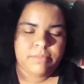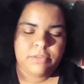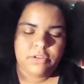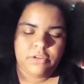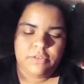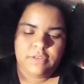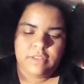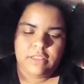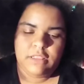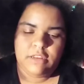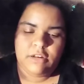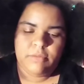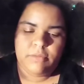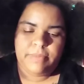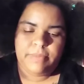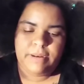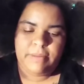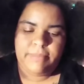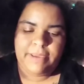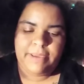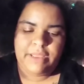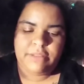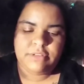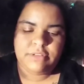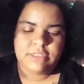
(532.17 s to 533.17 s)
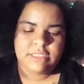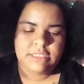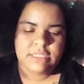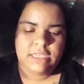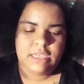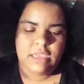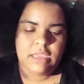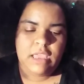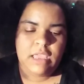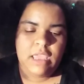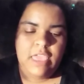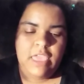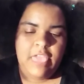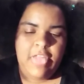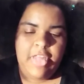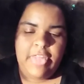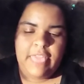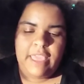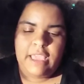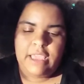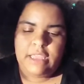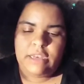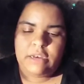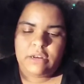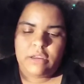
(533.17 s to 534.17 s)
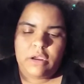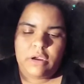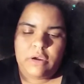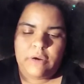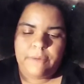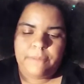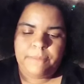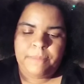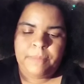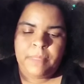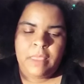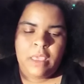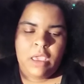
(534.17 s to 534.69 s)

to a little bit of bouncing and all.